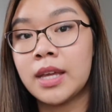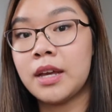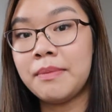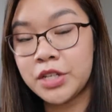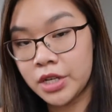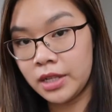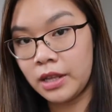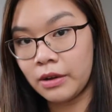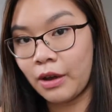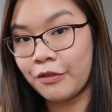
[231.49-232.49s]
commissioned a
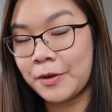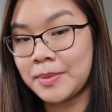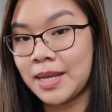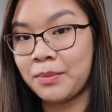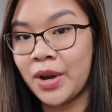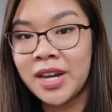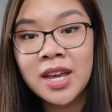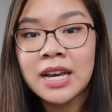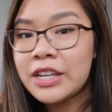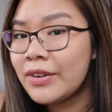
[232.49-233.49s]
logo from someone,
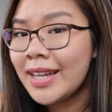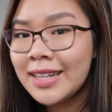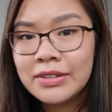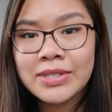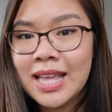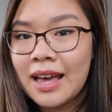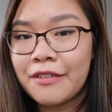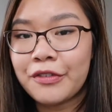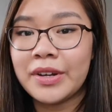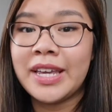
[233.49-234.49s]
you can use
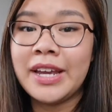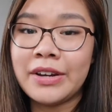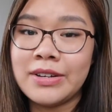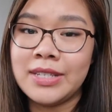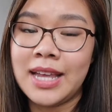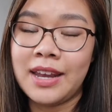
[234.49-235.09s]
that for years.